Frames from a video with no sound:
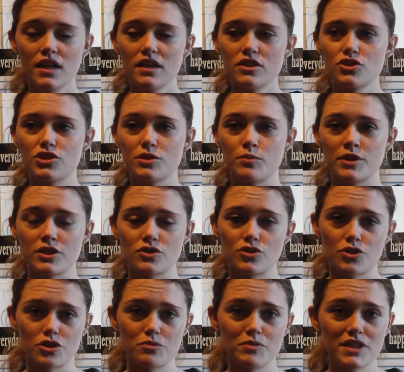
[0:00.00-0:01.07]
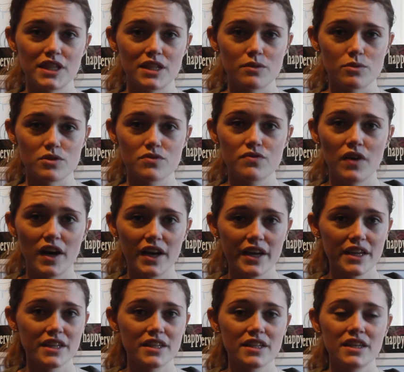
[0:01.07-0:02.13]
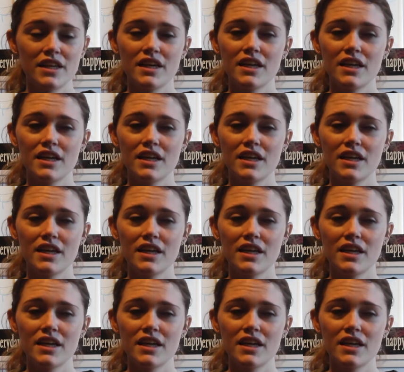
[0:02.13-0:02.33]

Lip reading: She reassured me that it was fine.